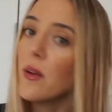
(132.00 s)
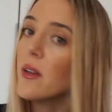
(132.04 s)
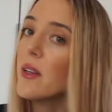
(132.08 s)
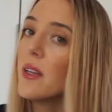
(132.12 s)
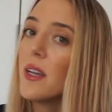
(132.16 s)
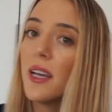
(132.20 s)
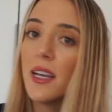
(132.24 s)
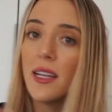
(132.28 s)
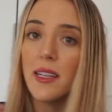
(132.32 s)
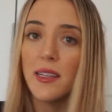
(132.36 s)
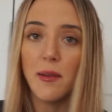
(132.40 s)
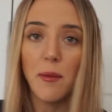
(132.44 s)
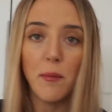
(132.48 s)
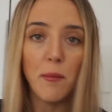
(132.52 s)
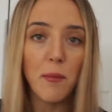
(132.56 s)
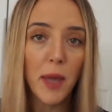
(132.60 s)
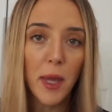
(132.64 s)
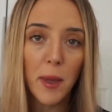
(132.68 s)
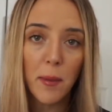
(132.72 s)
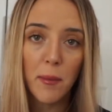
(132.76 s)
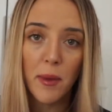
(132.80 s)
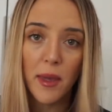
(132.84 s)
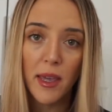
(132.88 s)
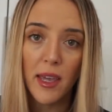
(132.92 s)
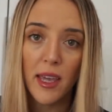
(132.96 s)
and
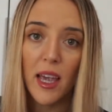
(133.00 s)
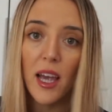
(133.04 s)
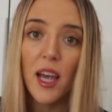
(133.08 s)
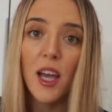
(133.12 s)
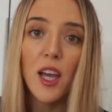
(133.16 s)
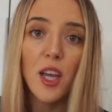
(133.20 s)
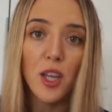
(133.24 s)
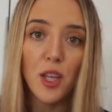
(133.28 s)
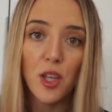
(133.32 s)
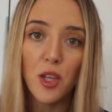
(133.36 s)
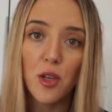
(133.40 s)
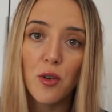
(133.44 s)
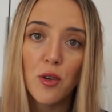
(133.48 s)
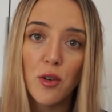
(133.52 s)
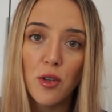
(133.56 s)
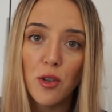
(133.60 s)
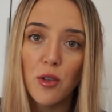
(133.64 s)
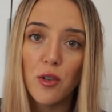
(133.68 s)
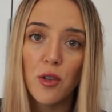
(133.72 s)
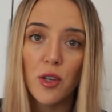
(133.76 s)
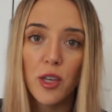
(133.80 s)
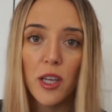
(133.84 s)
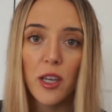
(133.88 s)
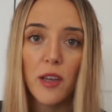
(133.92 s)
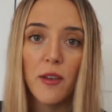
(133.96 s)
maybe you're
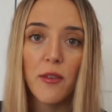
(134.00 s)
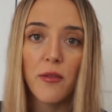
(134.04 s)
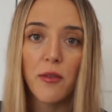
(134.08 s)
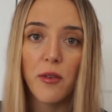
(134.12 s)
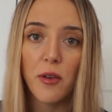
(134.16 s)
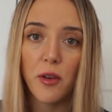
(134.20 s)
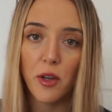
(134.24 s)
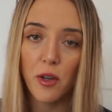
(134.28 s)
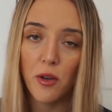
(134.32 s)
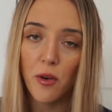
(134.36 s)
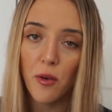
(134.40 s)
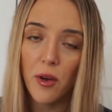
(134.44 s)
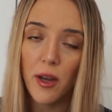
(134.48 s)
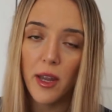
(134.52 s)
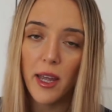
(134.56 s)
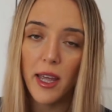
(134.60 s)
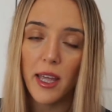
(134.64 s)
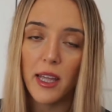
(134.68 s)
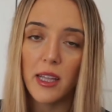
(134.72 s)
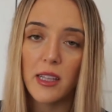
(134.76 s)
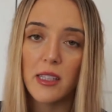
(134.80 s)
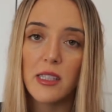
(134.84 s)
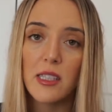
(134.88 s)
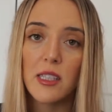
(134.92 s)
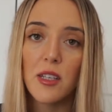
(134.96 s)
looking for your
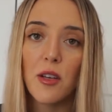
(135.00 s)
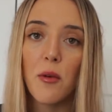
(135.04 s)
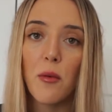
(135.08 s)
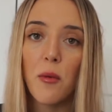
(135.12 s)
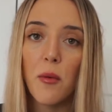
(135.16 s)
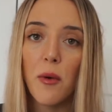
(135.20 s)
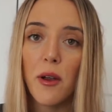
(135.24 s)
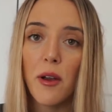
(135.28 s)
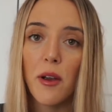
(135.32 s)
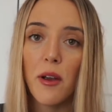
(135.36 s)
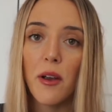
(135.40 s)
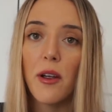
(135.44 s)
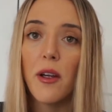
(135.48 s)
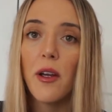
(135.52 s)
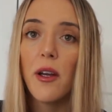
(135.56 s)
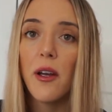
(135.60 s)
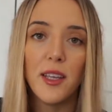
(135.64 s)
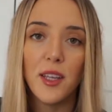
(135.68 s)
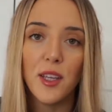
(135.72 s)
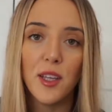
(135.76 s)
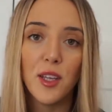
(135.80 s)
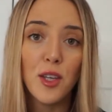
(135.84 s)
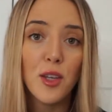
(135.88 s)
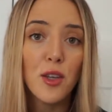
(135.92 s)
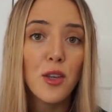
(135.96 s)
answer where
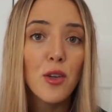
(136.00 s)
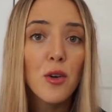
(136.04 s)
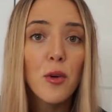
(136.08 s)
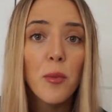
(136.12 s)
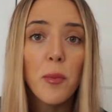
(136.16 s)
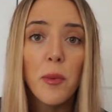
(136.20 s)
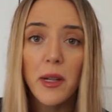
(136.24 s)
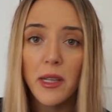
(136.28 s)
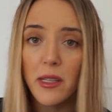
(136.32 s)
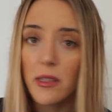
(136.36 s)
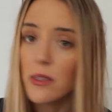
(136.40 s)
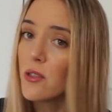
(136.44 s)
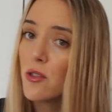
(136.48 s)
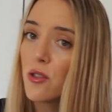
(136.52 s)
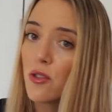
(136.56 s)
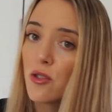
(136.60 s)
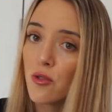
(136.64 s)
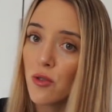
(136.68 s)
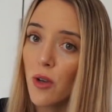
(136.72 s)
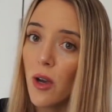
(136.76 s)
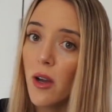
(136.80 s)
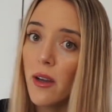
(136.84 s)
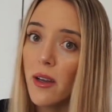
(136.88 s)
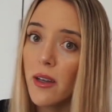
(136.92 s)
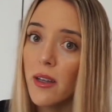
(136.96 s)
you've been
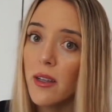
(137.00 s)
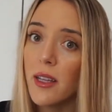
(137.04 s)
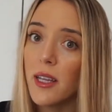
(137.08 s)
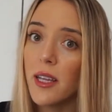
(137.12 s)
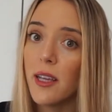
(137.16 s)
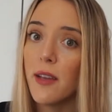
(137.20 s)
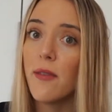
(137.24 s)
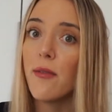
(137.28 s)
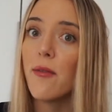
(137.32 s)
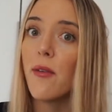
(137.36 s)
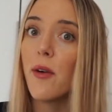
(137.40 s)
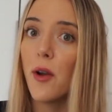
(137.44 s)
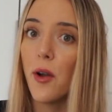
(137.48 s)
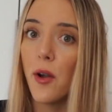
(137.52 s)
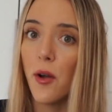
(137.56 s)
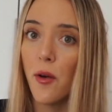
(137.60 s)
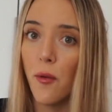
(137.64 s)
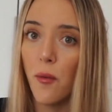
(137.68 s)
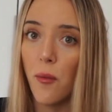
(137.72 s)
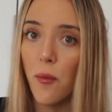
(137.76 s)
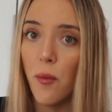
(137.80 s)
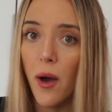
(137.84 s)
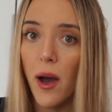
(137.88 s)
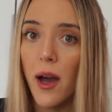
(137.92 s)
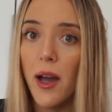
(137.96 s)
struggling for a
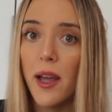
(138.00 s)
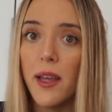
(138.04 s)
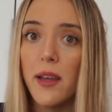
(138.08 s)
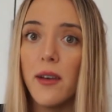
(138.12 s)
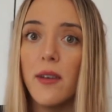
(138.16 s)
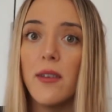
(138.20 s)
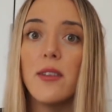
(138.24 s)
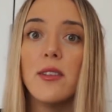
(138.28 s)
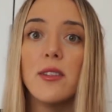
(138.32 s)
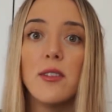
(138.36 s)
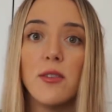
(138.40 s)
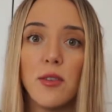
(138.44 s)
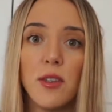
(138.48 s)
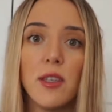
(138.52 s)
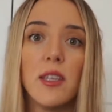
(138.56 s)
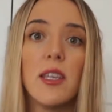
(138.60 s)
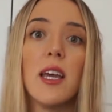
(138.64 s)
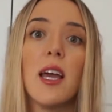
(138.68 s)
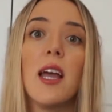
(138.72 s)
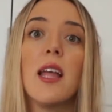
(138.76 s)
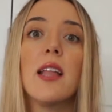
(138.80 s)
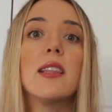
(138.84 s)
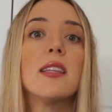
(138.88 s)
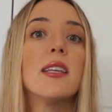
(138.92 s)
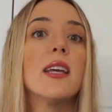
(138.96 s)
while to
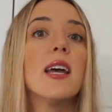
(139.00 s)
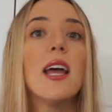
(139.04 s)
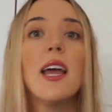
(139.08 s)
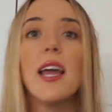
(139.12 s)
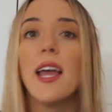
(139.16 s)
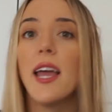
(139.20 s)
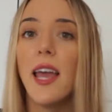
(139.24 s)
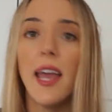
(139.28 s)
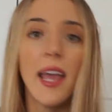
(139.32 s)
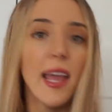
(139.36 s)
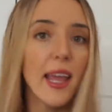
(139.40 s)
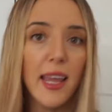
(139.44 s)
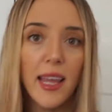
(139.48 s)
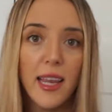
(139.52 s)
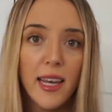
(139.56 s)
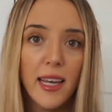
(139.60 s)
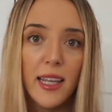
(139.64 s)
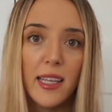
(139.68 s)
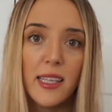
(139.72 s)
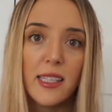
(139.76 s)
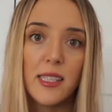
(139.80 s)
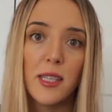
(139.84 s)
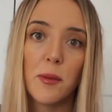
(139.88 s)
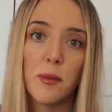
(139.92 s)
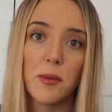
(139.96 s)
get any
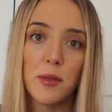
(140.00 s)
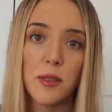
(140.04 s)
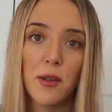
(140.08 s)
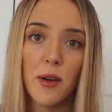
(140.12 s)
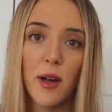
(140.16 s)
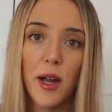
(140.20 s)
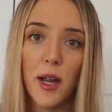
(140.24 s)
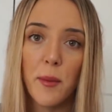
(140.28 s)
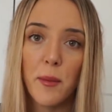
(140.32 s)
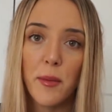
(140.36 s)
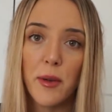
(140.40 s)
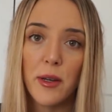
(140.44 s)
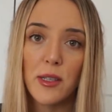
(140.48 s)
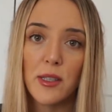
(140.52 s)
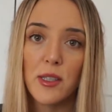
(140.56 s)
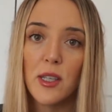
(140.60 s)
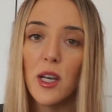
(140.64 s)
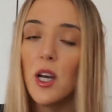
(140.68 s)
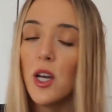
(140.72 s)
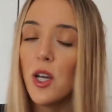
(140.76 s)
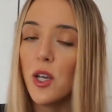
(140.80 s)
subscribers.